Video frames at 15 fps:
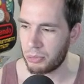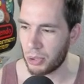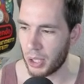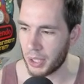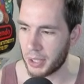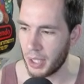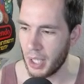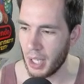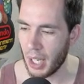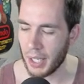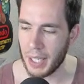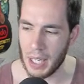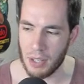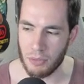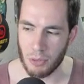Freck. I
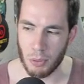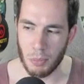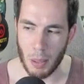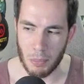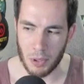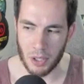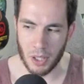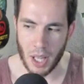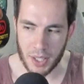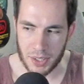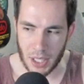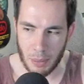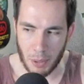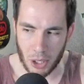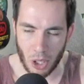can't even remember the last
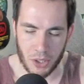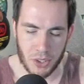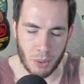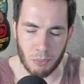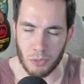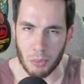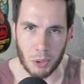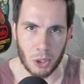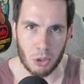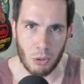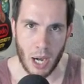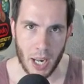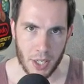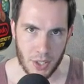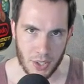time I got something from a
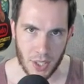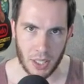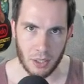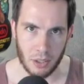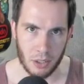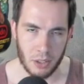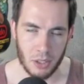grad sale.